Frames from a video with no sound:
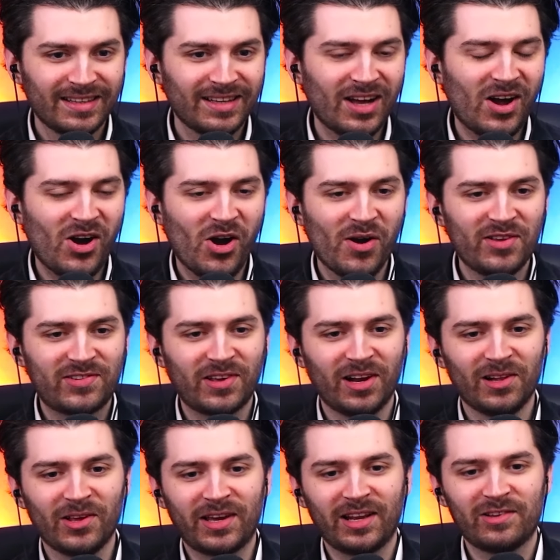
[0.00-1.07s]
Oh, he's gonna
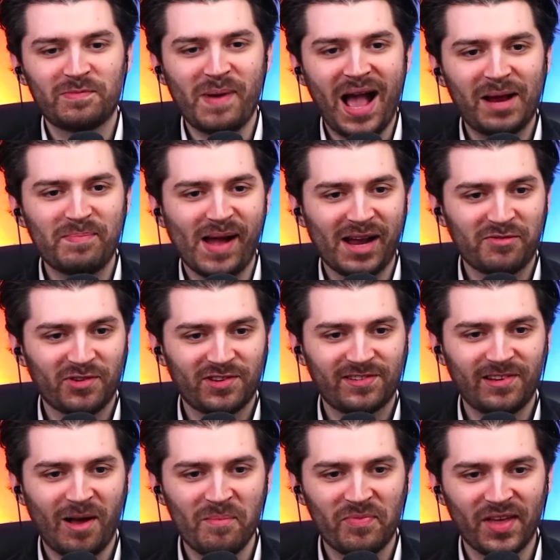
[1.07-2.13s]
look in his backpack for
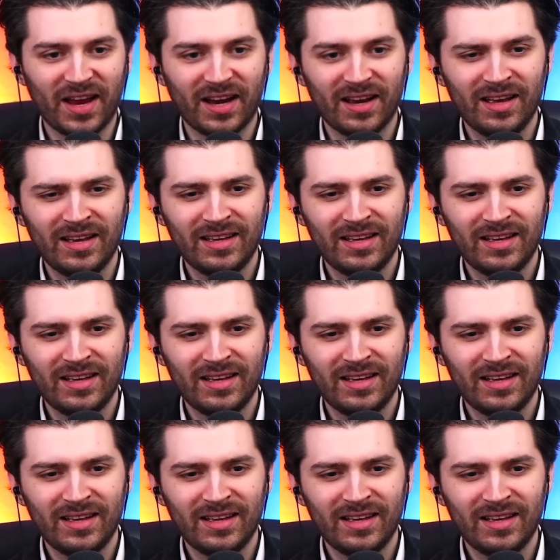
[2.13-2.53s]
something.